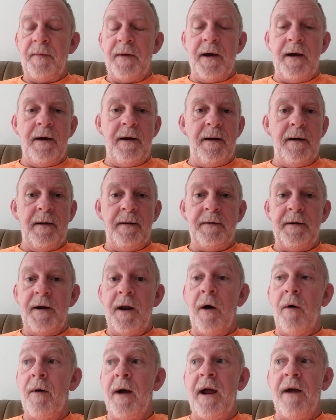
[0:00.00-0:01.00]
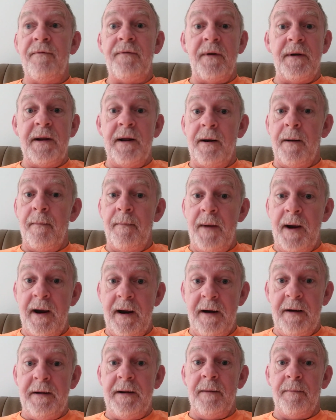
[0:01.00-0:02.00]
uh, no African
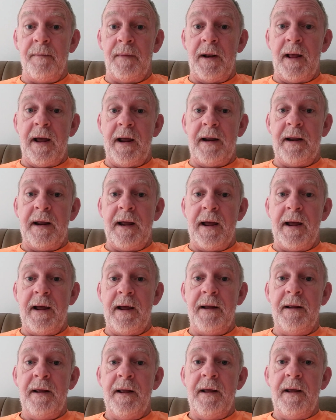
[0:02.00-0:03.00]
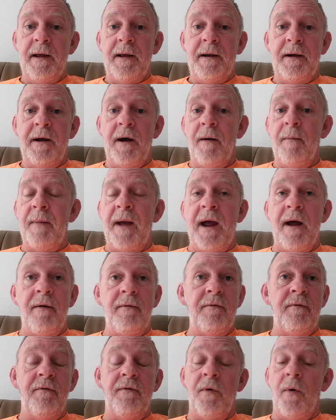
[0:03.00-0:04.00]
American black guy, come
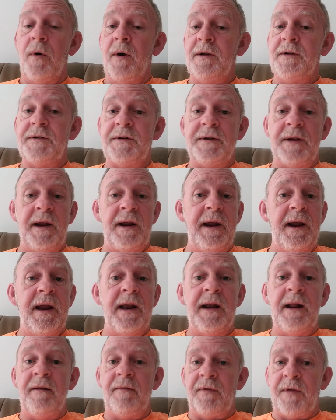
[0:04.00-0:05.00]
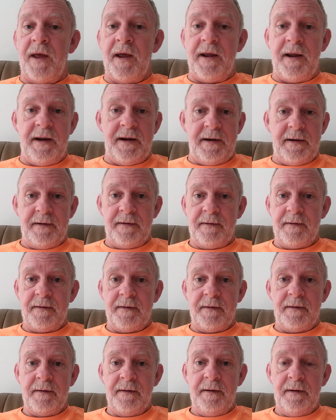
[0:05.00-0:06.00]
out and voice anything
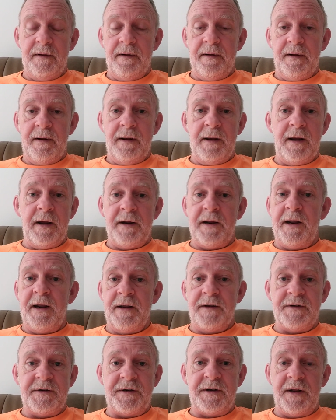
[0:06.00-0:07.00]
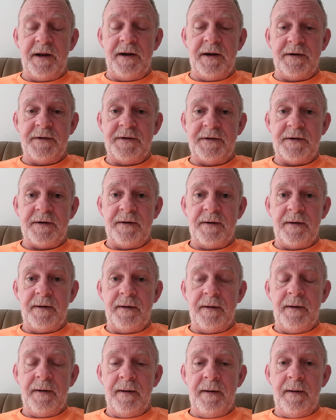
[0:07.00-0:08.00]
against this.
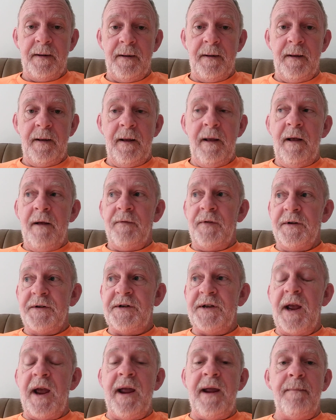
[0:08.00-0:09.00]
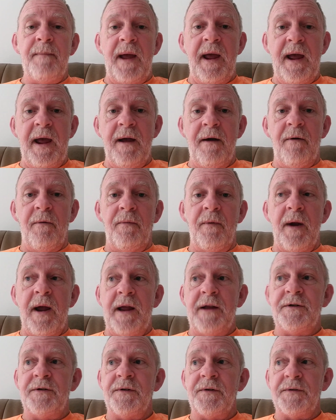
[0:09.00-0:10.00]
The same
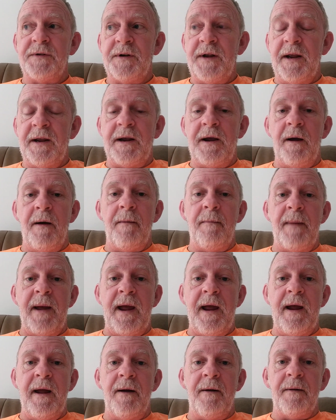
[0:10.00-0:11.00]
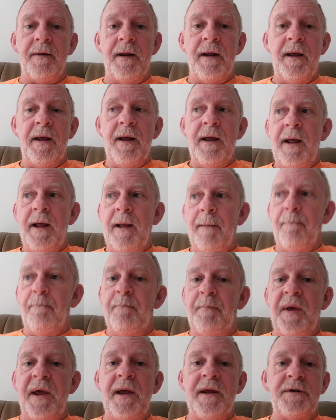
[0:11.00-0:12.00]
hellraisers that come out
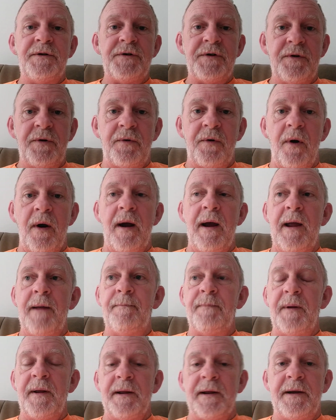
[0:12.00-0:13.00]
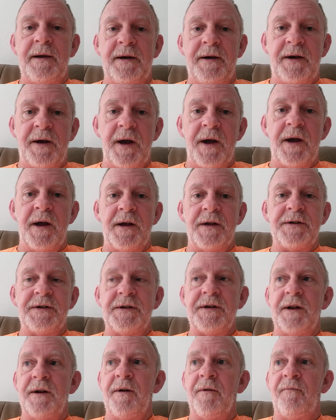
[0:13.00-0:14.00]
and bitch, gripe, and
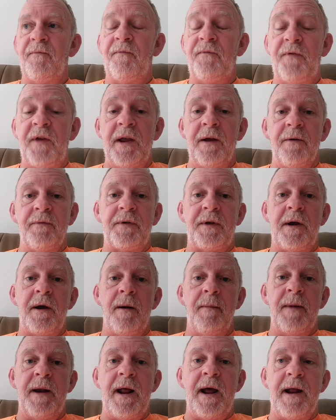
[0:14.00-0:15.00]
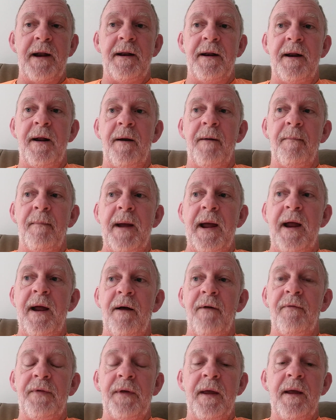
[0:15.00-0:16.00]
cuss, and the filth coming out of their
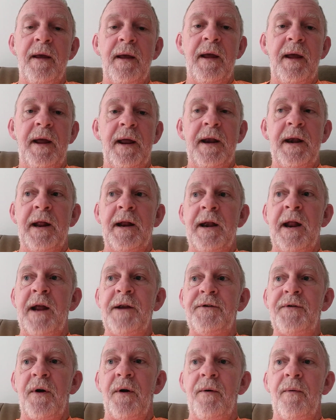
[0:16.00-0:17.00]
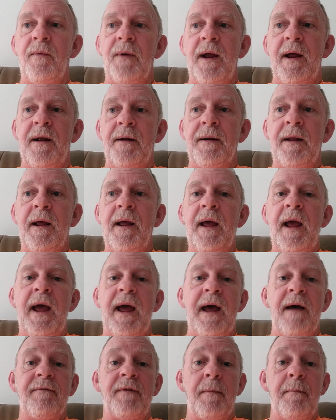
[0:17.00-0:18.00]
mouth, and then they turn around,
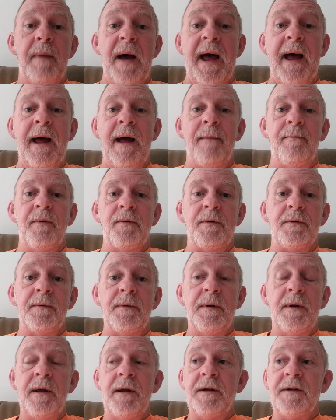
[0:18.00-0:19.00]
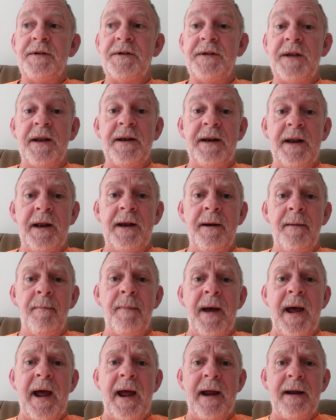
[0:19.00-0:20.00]
have a Bible sitting in the
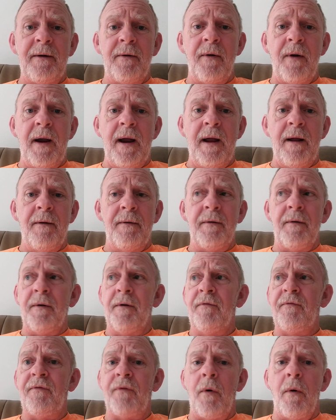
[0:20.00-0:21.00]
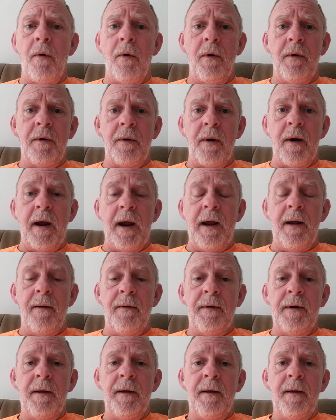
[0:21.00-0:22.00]
background or the
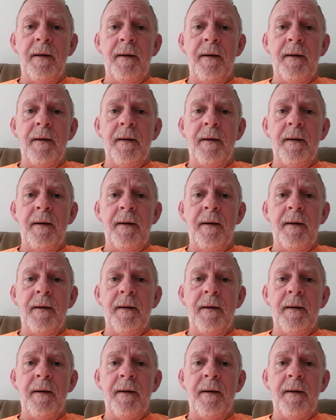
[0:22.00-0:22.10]
foreground.